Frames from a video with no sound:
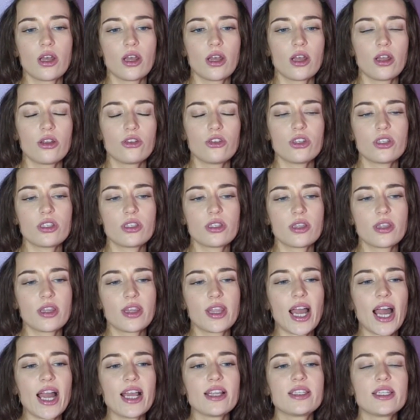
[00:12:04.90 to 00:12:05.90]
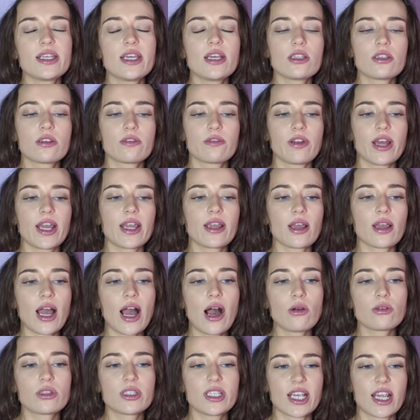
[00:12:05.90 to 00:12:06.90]
just the ideas of like
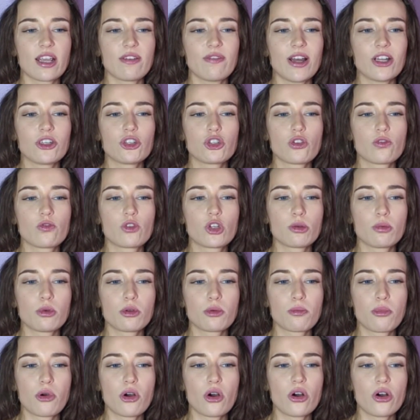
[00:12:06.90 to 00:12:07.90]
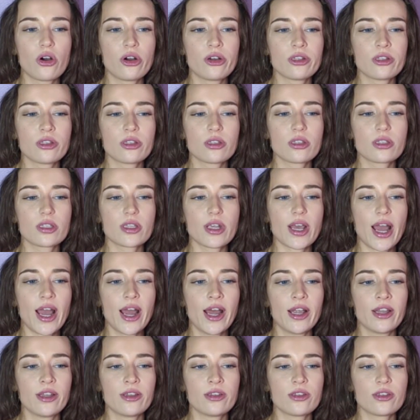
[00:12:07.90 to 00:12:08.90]
how to take advantage of doubled pawns
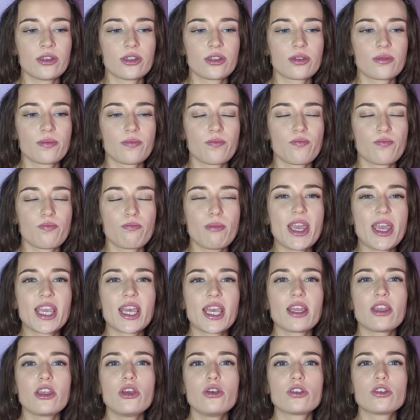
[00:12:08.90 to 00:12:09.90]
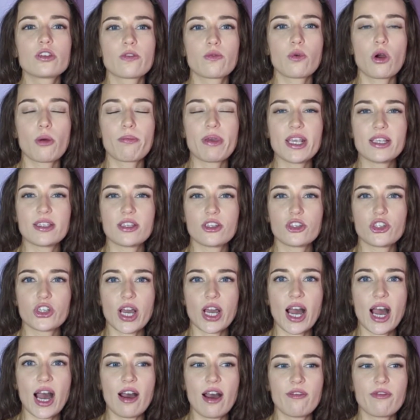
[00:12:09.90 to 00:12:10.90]
and making use of what pieces you
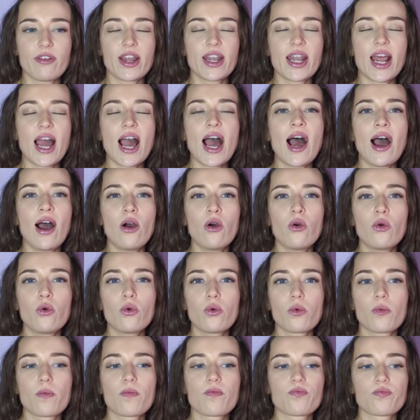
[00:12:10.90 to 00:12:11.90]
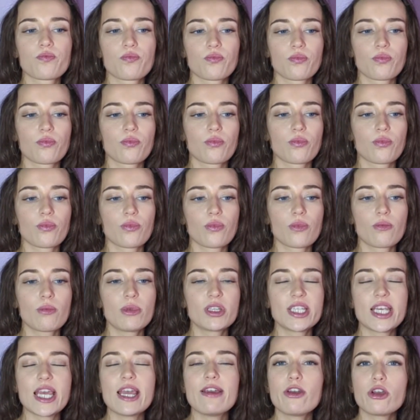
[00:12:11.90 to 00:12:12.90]
have, and how
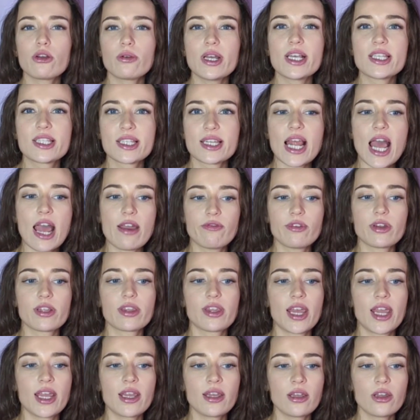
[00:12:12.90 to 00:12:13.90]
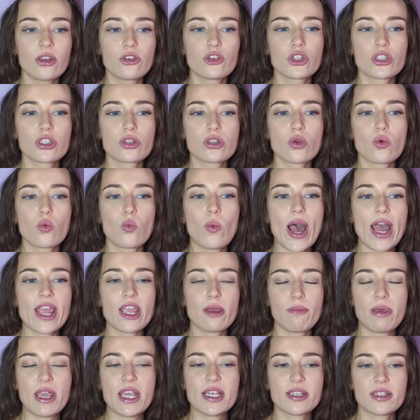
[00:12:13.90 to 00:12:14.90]
material isn't everything, just where your
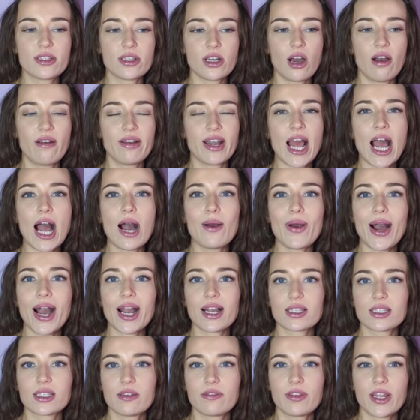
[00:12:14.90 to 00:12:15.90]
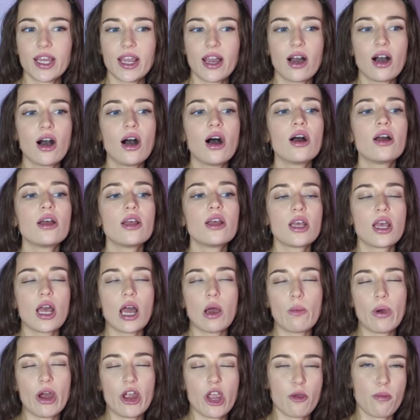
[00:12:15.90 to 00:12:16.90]
pieces are and how active they are
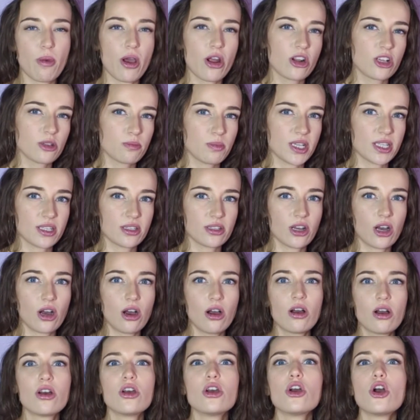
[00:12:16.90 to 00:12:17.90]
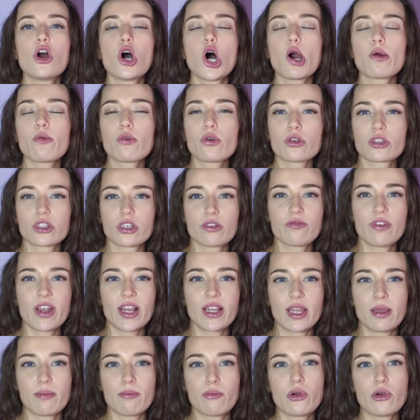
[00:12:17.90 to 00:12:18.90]
and where your opponent's pieces are also
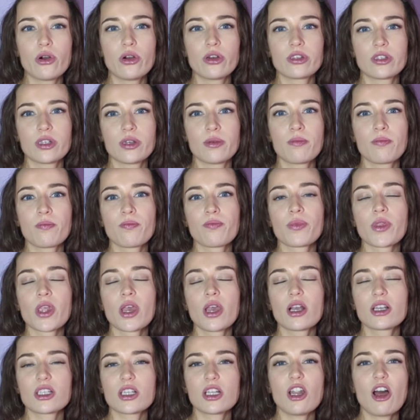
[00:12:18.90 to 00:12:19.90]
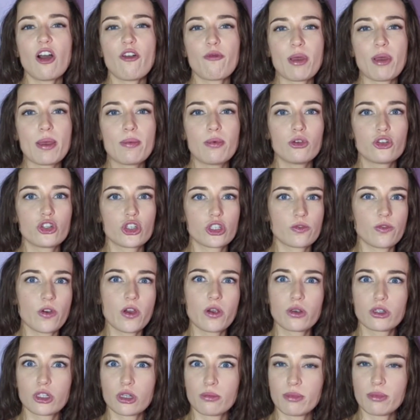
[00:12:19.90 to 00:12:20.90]
really important. Because a lot of people just
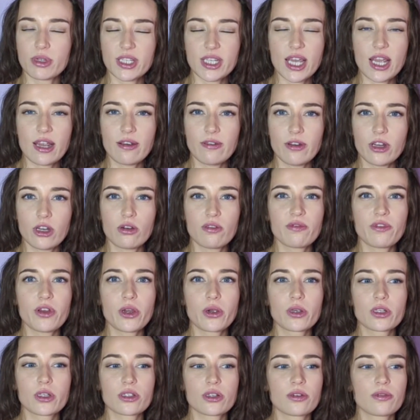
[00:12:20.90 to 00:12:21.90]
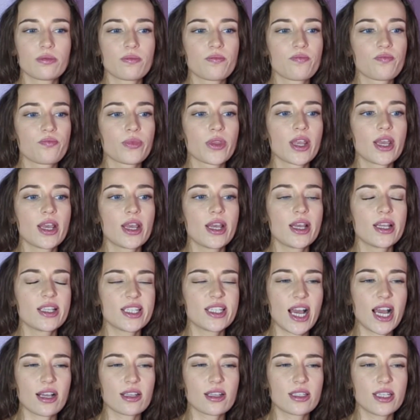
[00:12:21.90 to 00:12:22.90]
focus on material and focus on
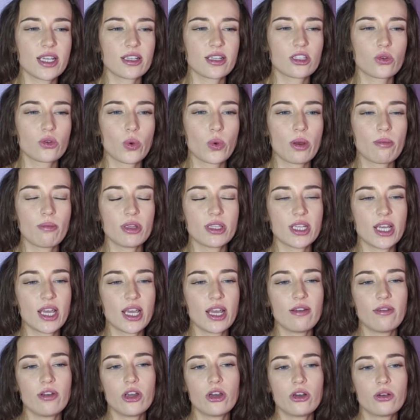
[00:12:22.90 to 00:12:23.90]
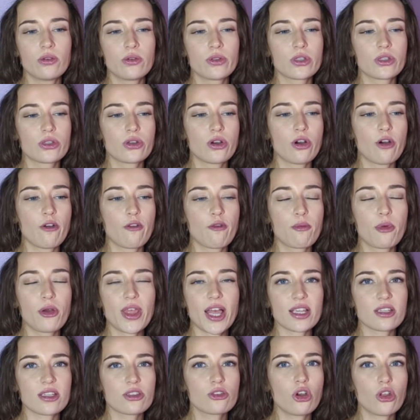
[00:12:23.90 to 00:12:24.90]
tactics to win material and stuff, but
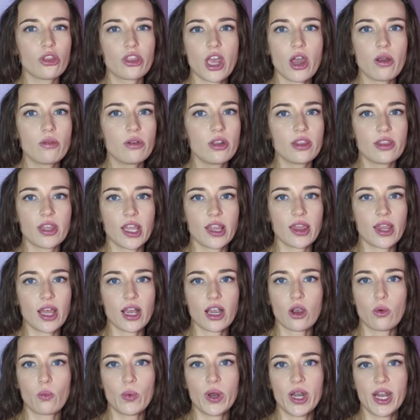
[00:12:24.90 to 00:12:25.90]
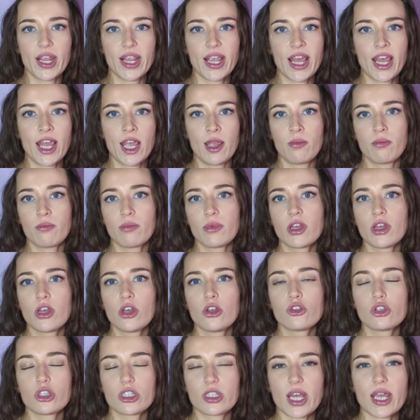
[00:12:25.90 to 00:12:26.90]
that's not the only thing that can win a game.
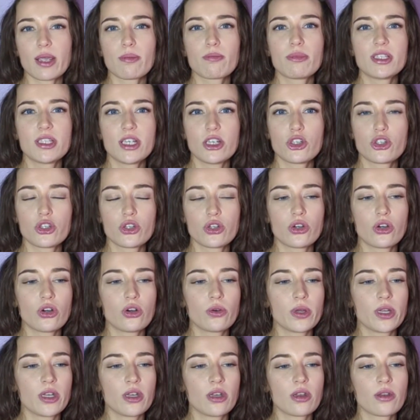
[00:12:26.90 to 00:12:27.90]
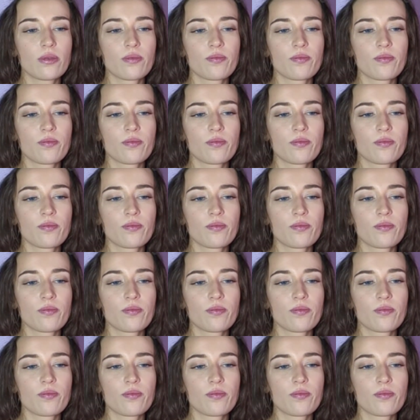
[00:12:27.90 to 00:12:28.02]
Just like positional and